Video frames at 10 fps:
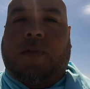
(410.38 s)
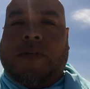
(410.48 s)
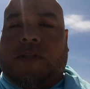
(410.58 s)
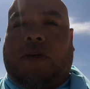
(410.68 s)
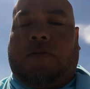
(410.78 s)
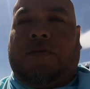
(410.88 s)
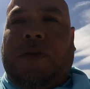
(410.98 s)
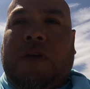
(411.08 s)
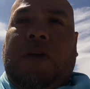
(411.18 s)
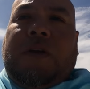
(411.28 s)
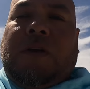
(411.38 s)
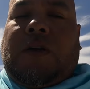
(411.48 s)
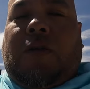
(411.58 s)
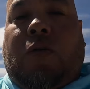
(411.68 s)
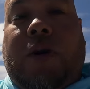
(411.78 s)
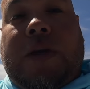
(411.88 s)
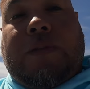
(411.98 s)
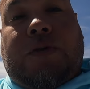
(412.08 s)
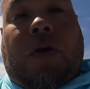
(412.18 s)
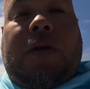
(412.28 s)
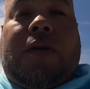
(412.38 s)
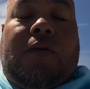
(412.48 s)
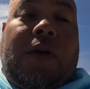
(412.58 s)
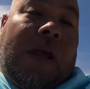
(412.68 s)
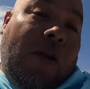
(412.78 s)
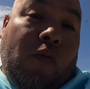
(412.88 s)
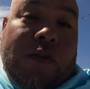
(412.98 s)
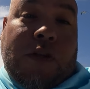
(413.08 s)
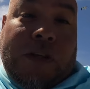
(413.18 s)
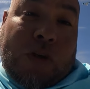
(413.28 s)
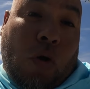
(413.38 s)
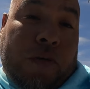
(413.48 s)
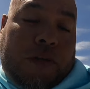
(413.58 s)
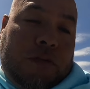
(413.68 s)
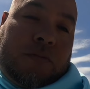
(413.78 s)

and myself we're gonna keep trying though it ain't over till it's over